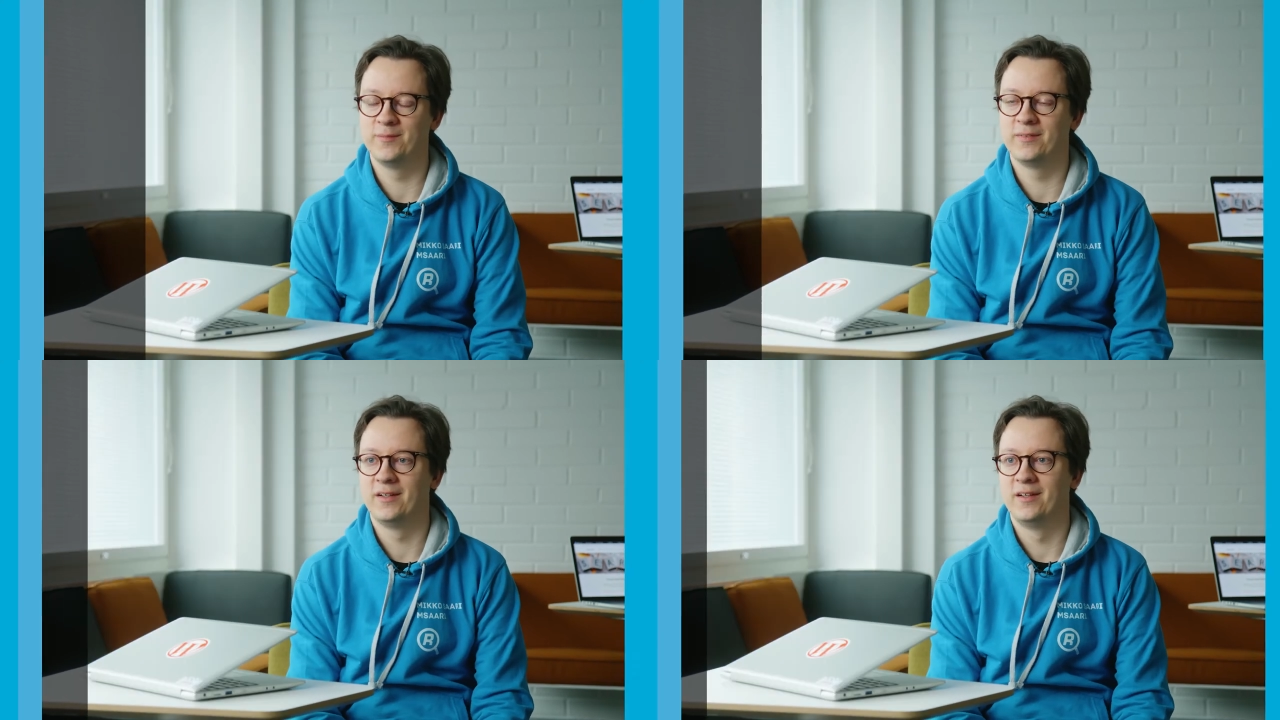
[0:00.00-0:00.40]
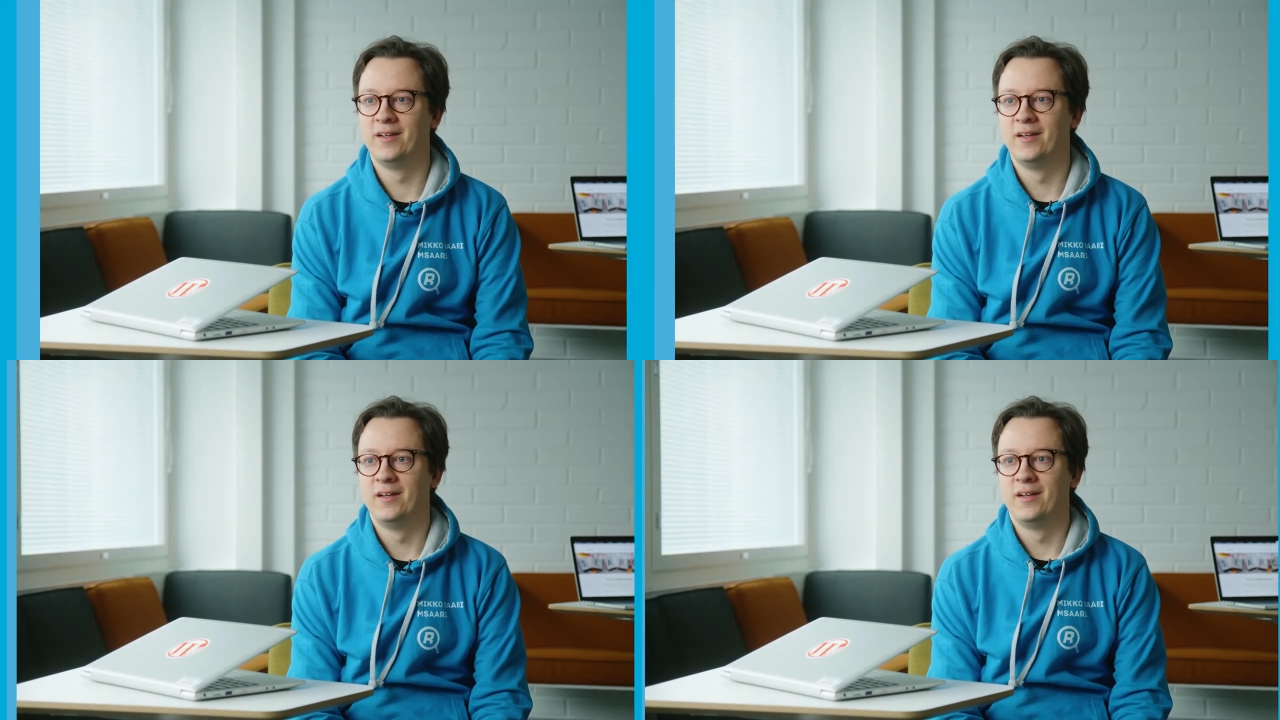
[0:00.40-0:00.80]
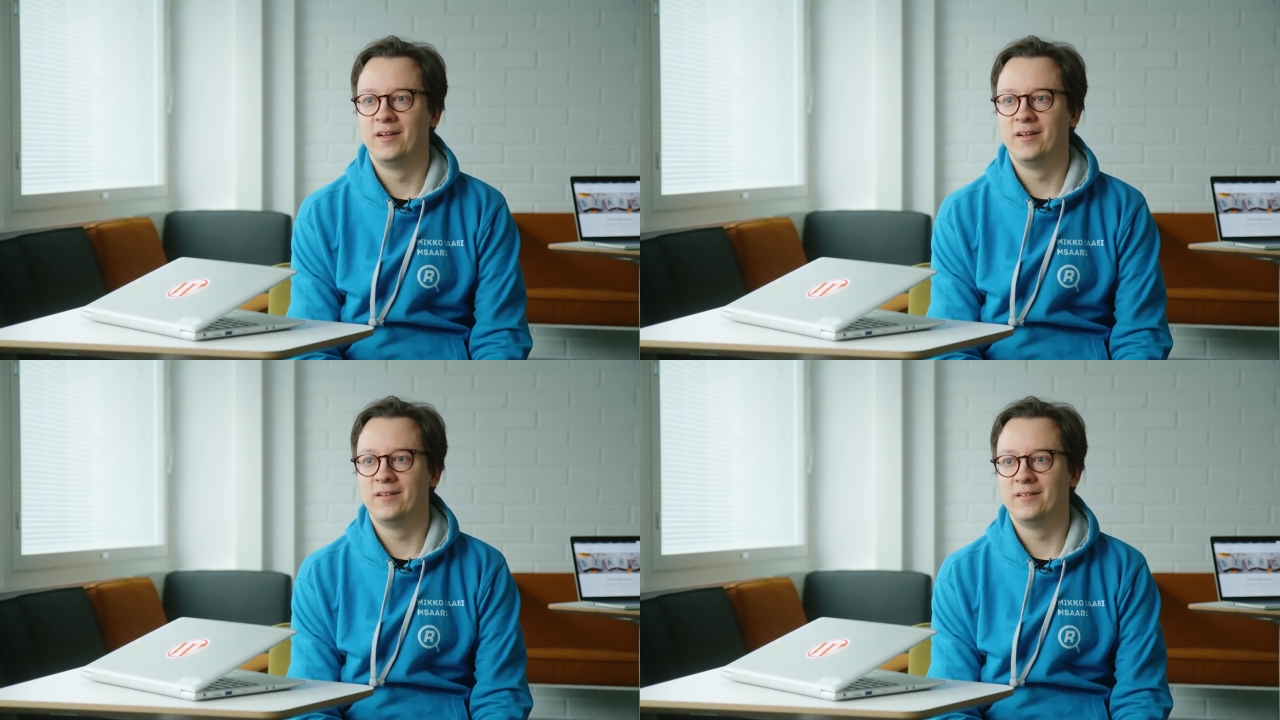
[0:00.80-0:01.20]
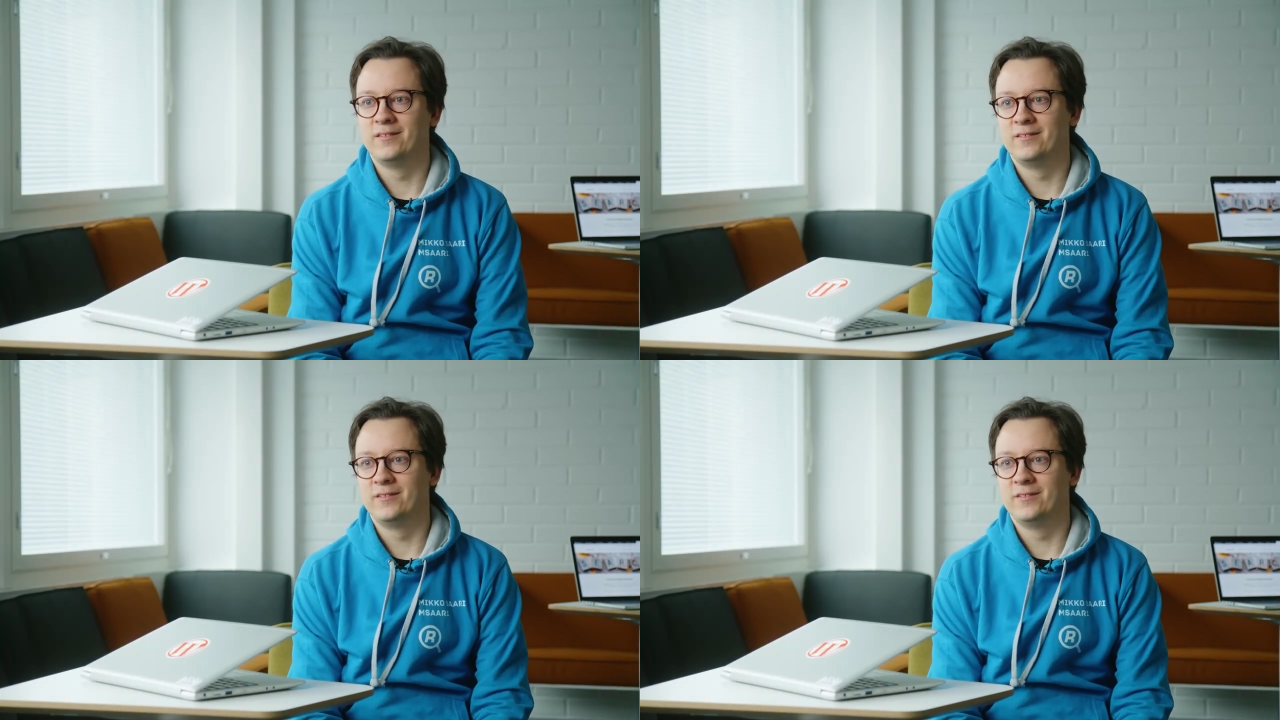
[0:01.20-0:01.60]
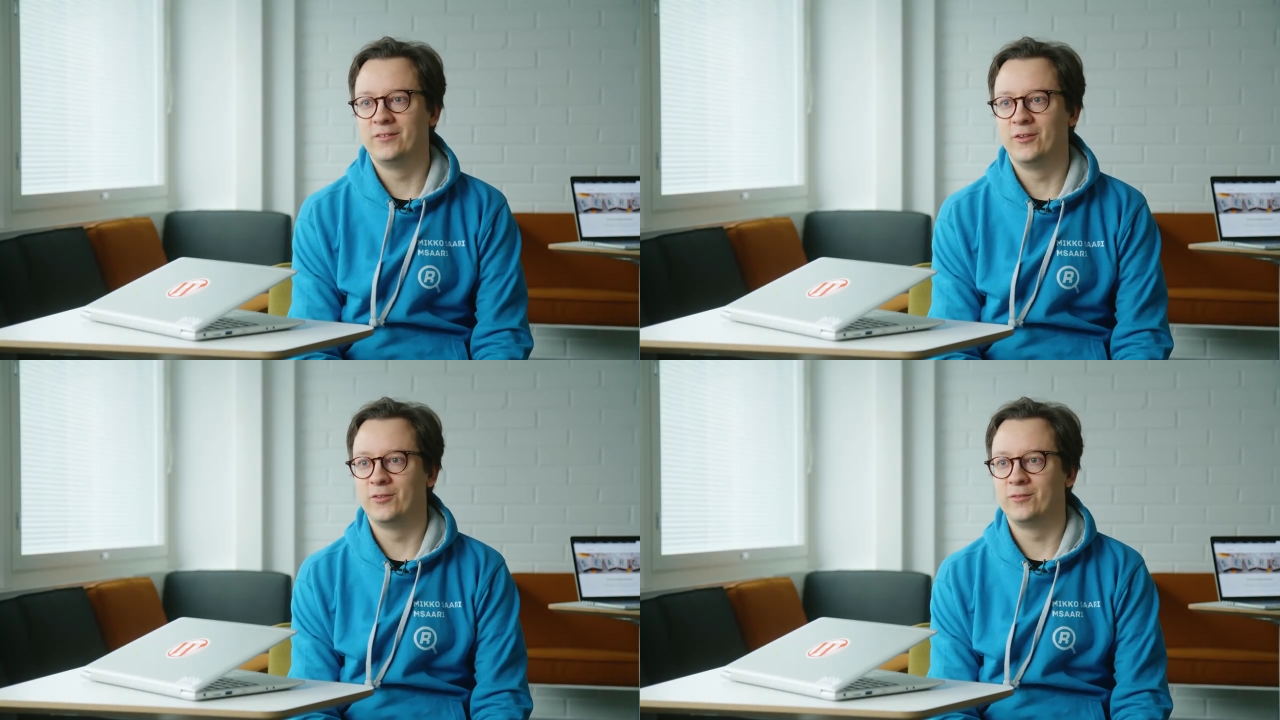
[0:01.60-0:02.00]
Uh,
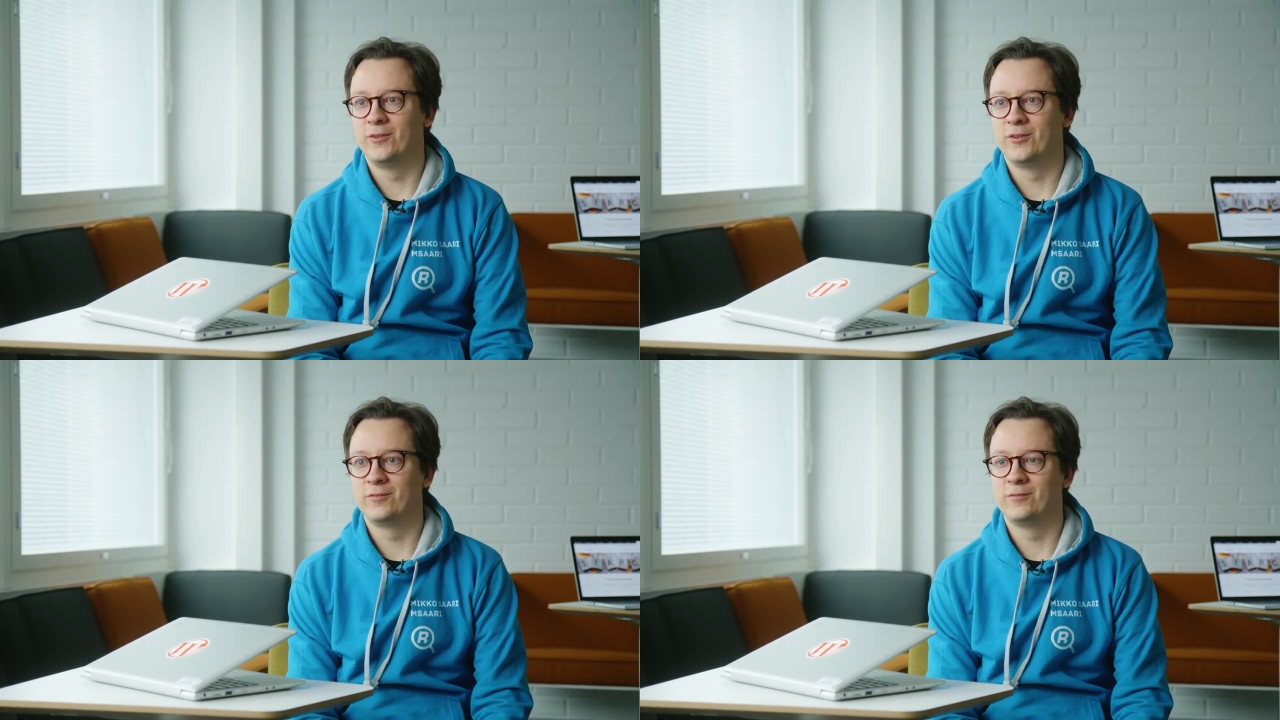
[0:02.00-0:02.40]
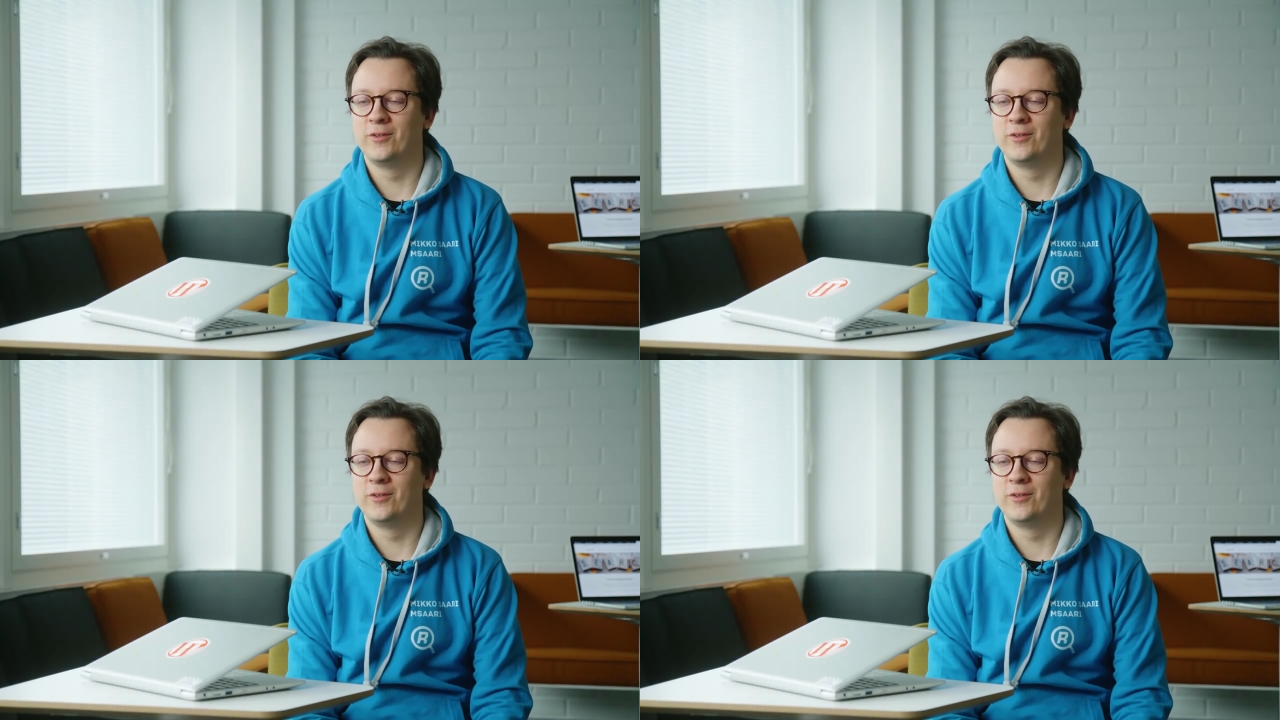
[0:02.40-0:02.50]
not, not,